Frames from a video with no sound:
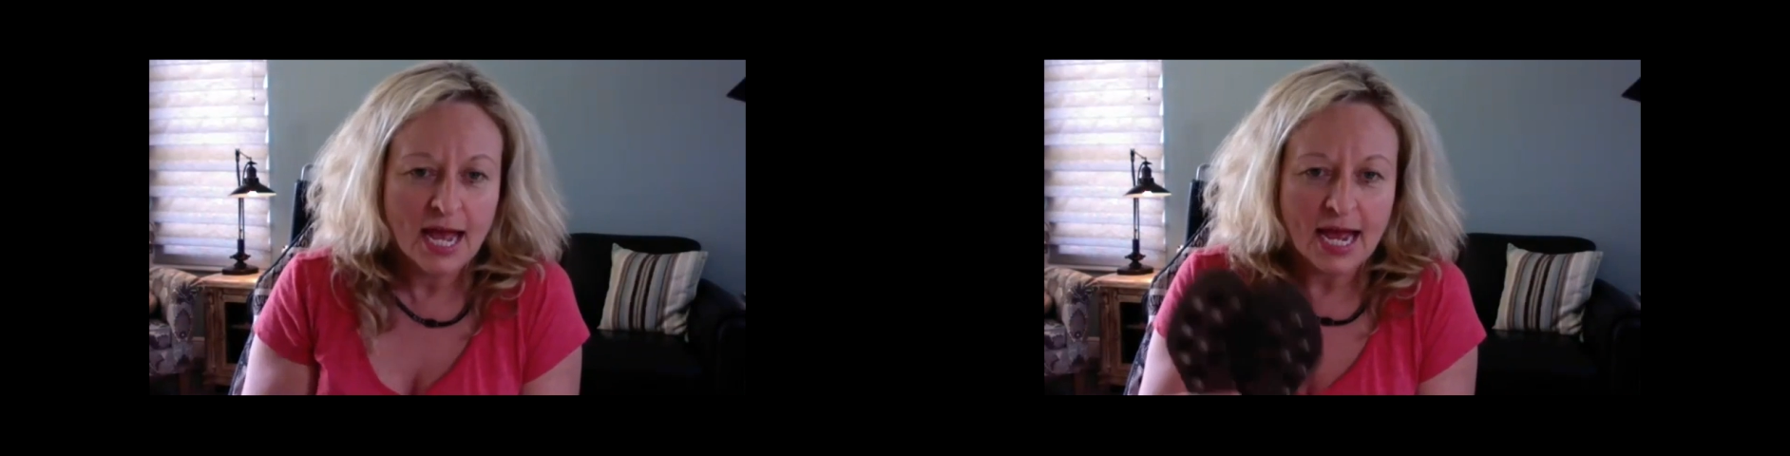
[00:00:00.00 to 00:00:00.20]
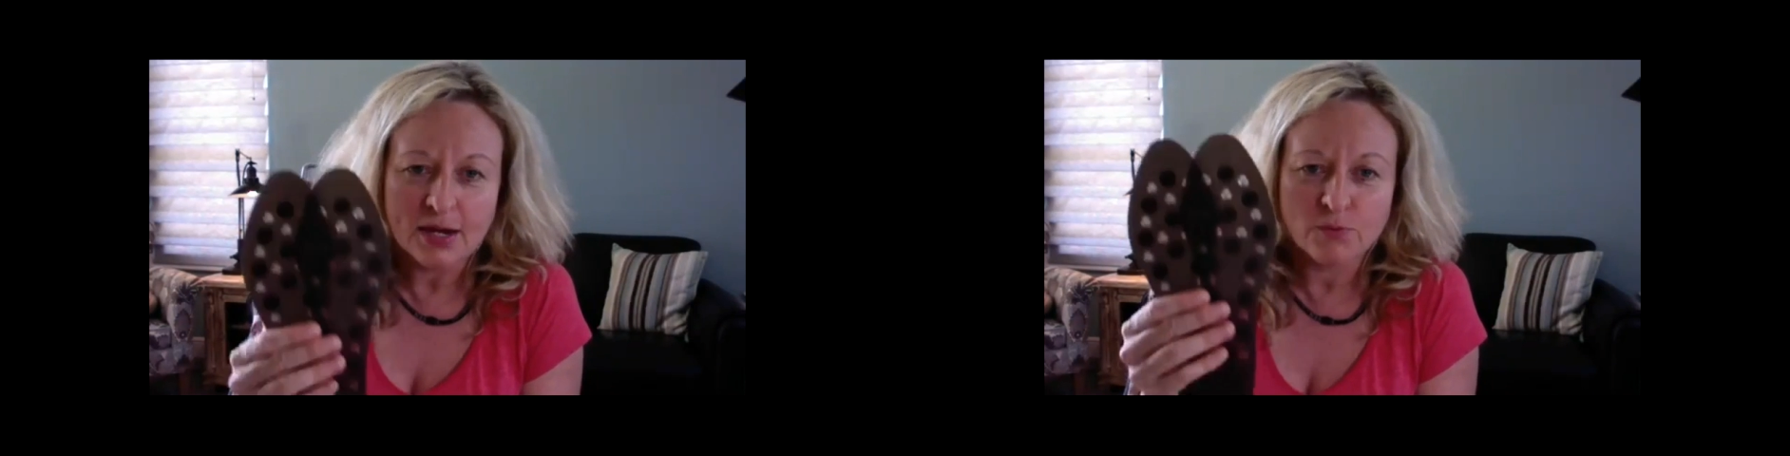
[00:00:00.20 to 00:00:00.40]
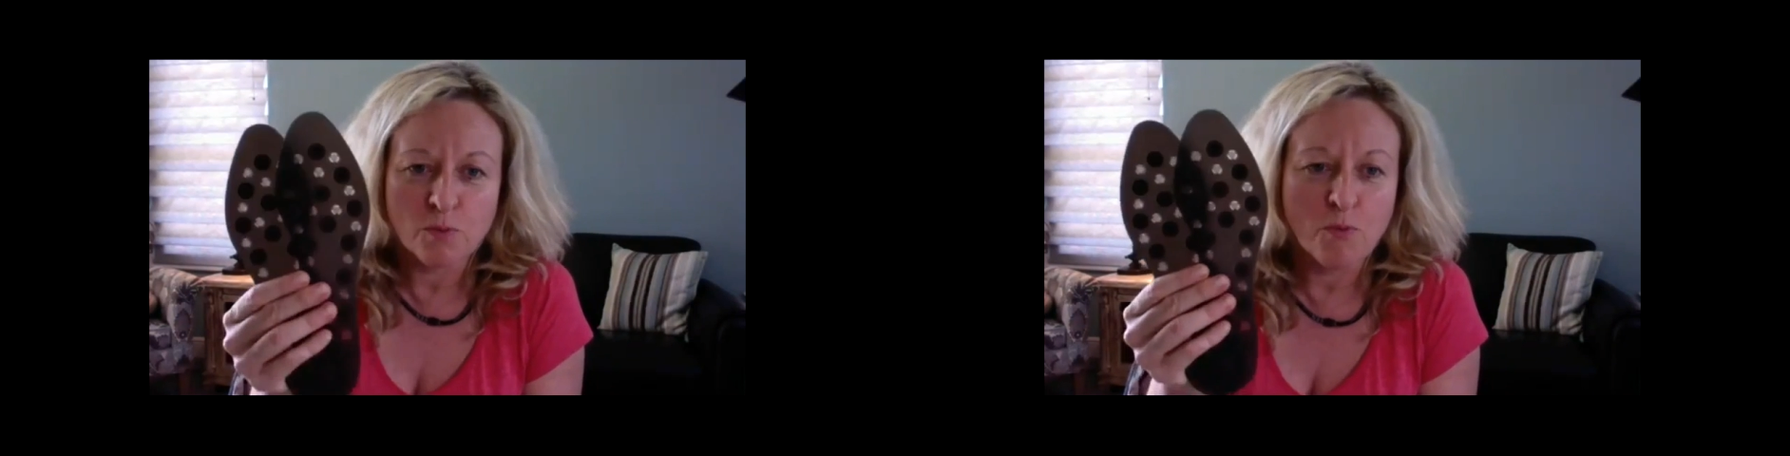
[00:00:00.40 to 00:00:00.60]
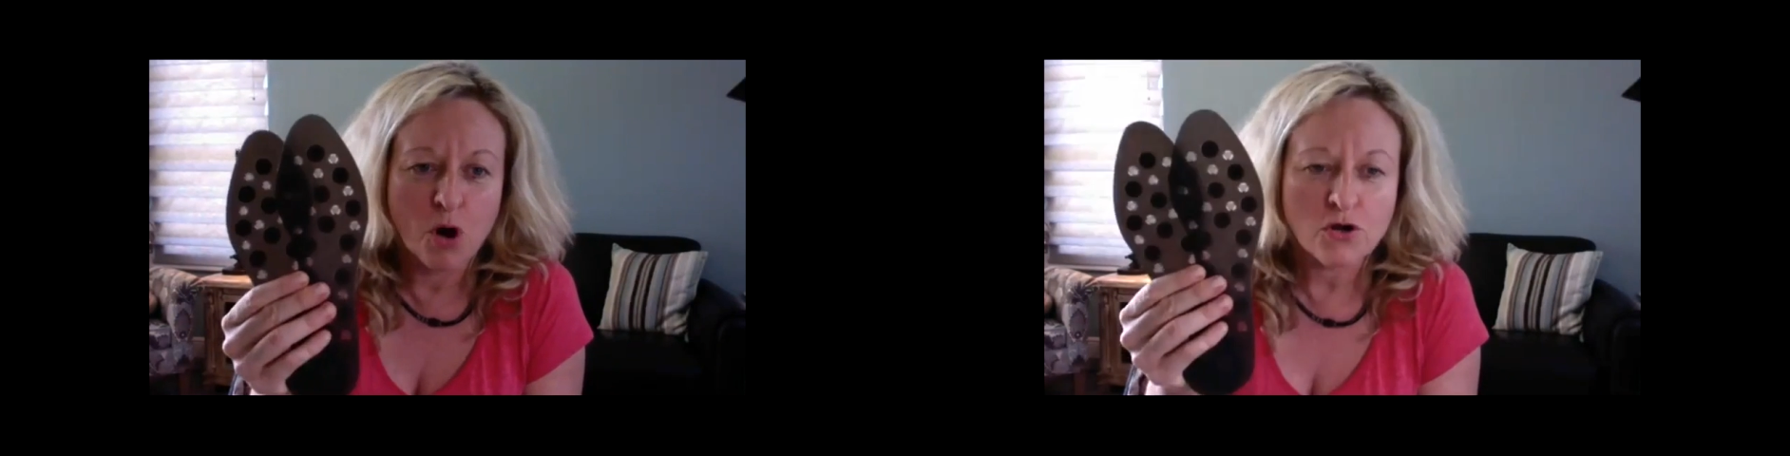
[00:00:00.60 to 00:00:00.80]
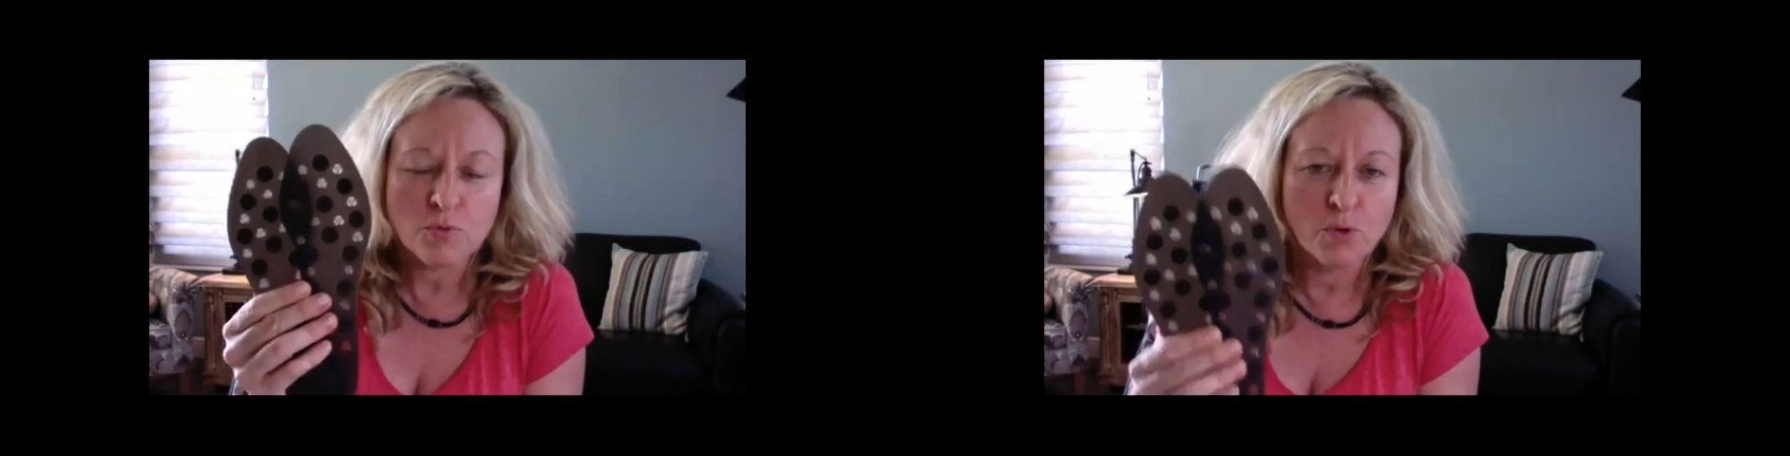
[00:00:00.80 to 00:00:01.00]
had
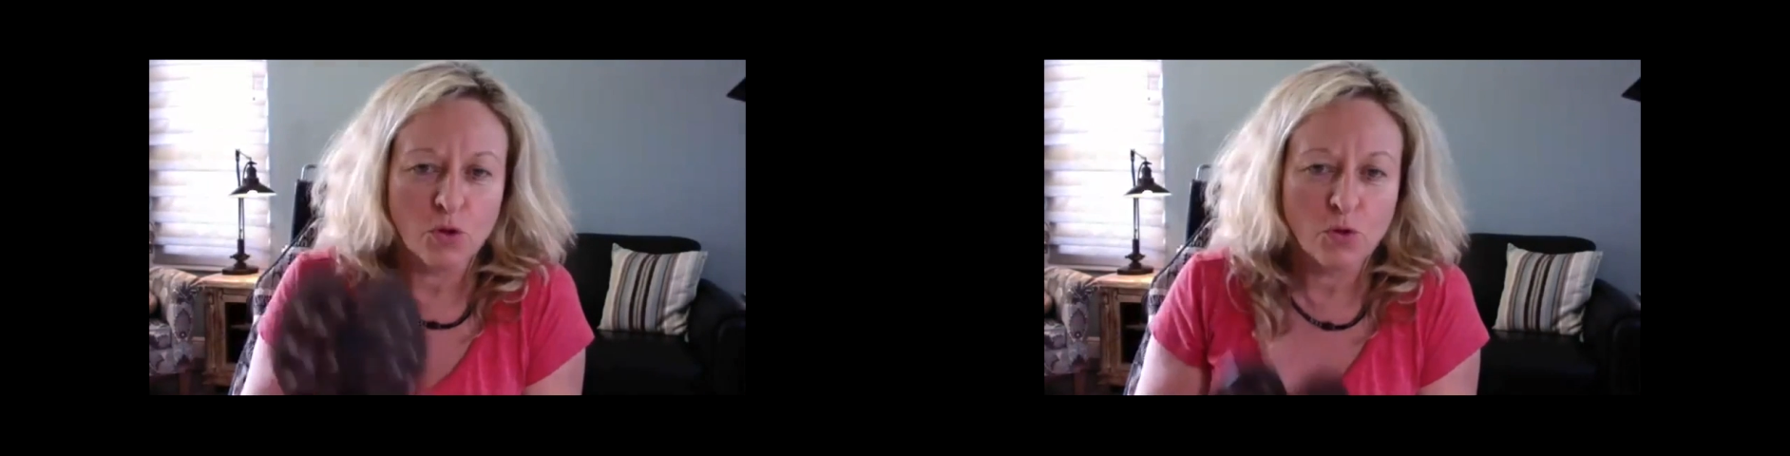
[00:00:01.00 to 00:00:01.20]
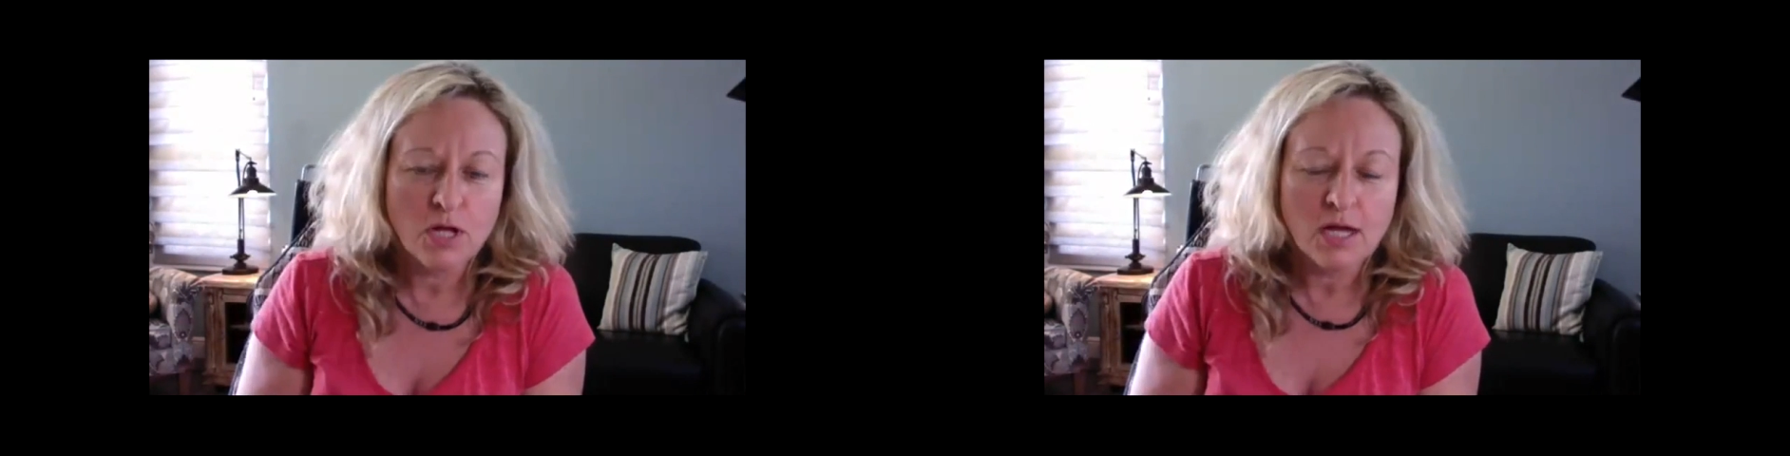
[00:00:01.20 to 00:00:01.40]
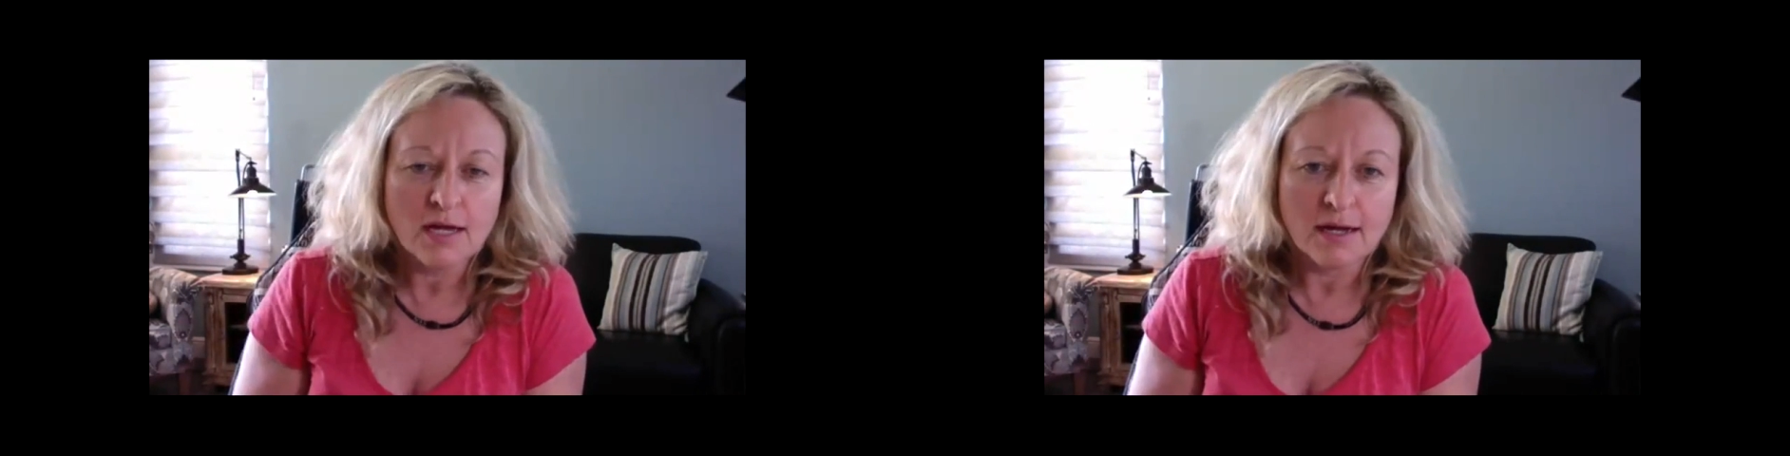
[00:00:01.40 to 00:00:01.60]
remarkable